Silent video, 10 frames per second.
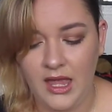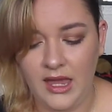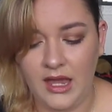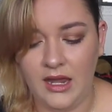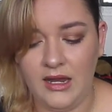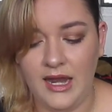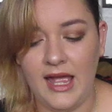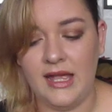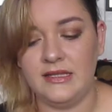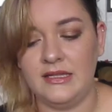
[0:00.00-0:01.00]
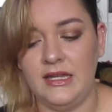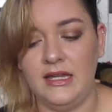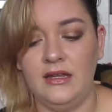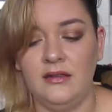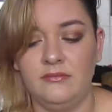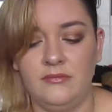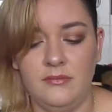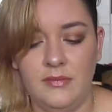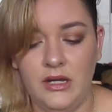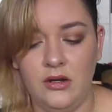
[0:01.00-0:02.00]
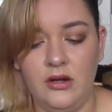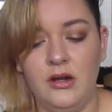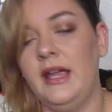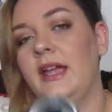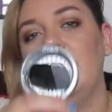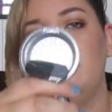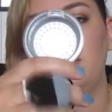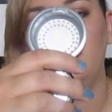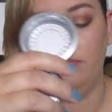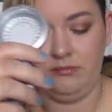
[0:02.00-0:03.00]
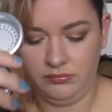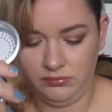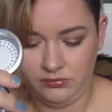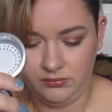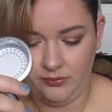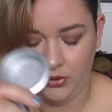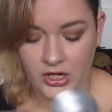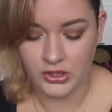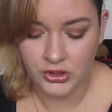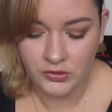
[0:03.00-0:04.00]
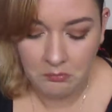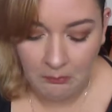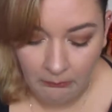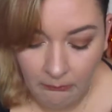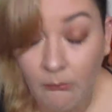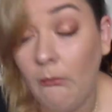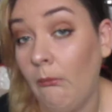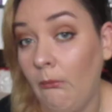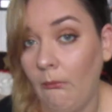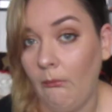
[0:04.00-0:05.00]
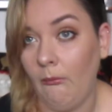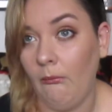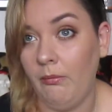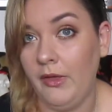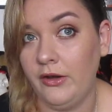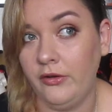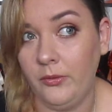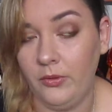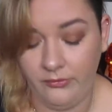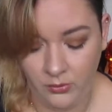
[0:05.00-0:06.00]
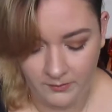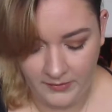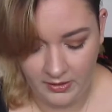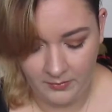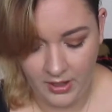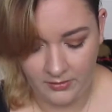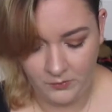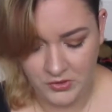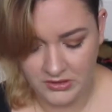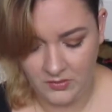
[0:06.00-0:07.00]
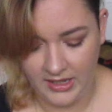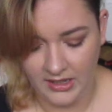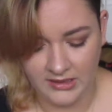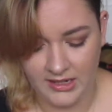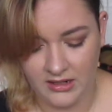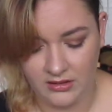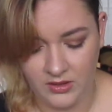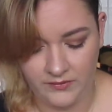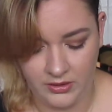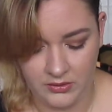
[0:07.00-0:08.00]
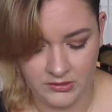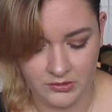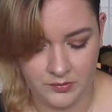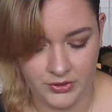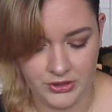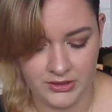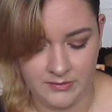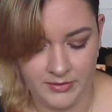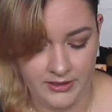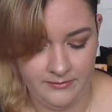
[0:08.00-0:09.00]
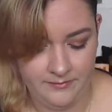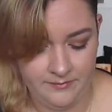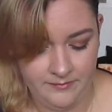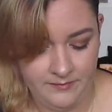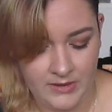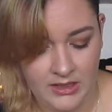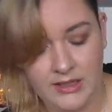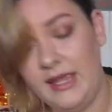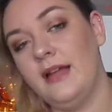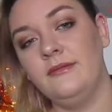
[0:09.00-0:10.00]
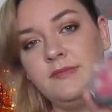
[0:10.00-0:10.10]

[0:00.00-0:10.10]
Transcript: And it has the mirror and brush that I just threw on the floor and the bottom, which is okay because I kind of don't ever use those brushes, but yeah.